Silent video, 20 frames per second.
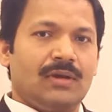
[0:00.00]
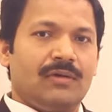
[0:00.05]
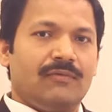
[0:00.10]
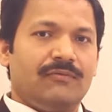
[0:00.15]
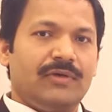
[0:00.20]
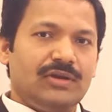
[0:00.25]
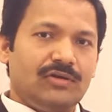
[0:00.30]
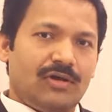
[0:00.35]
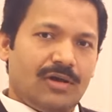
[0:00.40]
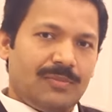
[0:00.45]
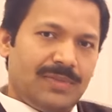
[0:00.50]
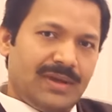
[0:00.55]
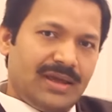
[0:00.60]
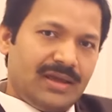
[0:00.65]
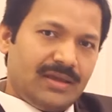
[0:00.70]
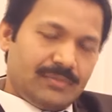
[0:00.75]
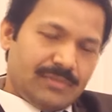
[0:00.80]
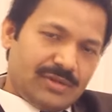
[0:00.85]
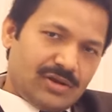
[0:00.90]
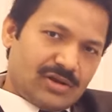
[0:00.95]
When you
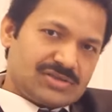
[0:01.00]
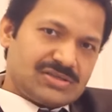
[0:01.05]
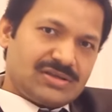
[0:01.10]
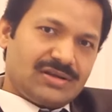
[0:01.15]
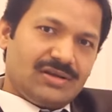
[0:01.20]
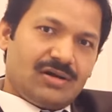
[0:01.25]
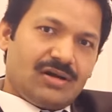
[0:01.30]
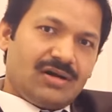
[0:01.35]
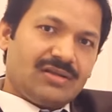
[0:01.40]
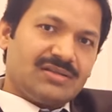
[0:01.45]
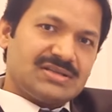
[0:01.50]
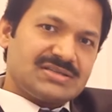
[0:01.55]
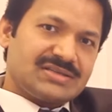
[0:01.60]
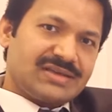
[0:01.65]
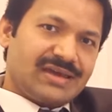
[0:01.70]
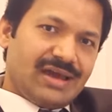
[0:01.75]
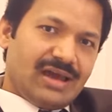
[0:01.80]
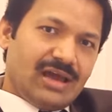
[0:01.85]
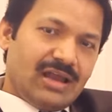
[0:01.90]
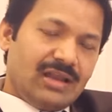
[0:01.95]
apply minoxidil on the
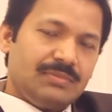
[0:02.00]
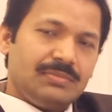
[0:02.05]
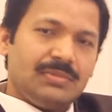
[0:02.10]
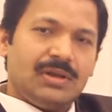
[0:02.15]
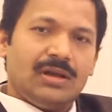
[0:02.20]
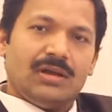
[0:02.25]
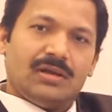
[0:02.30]
scalp,